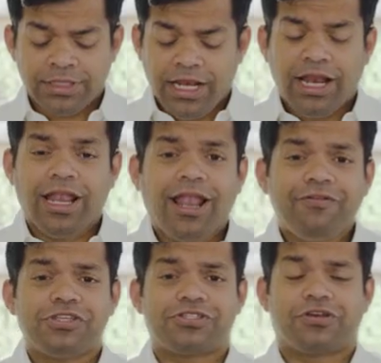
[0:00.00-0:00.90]
And I
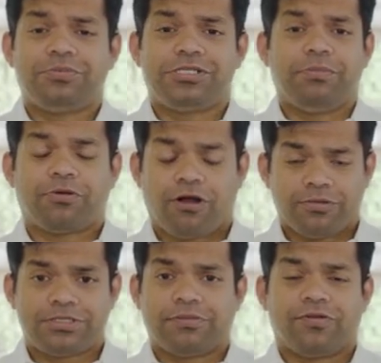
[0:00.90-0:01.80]
love the scripture in
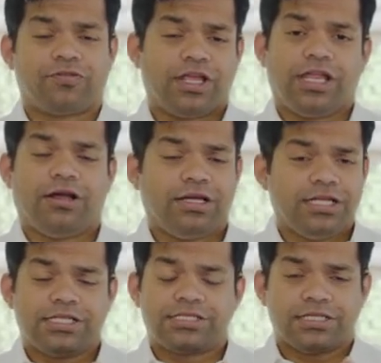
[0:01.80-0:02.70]
Proverbs chapter three. You know,
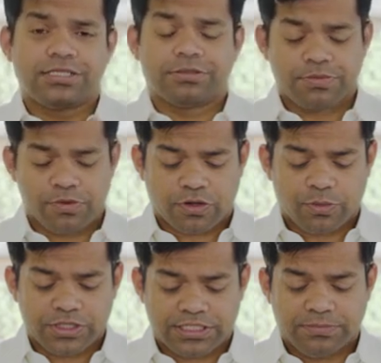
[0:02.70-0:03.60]
it's, it's it's a book of
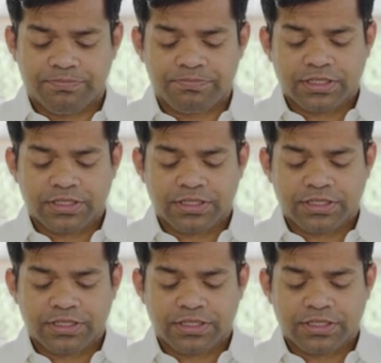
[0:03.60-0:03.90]
wisdom.